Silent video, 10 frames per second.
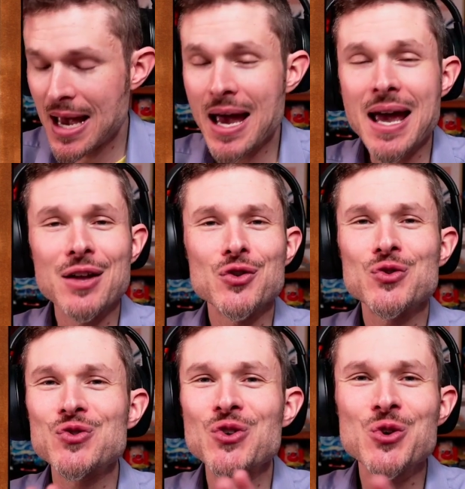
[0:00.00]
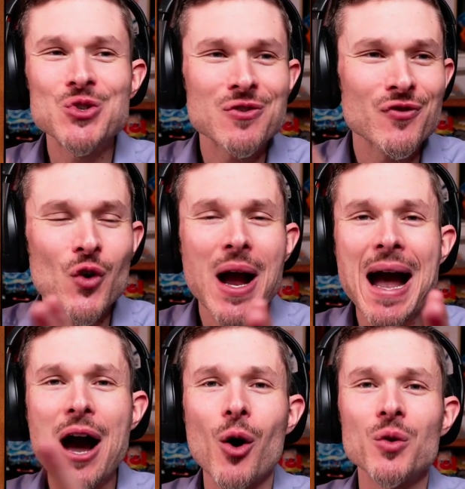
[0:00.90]
and you're searching for
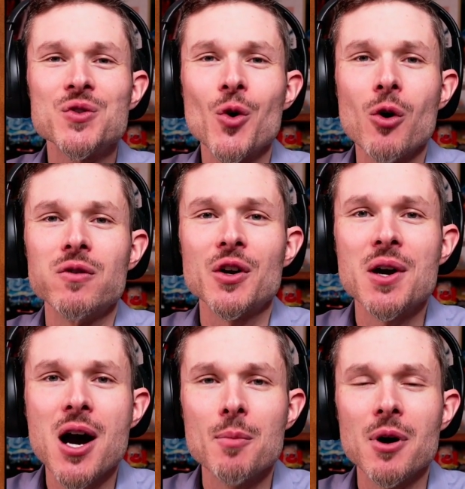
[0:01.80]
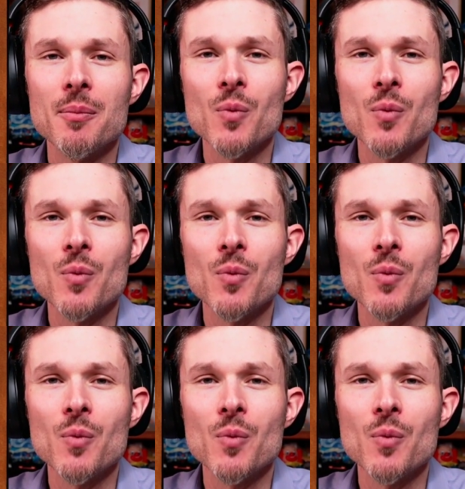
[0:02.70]
how to overcome them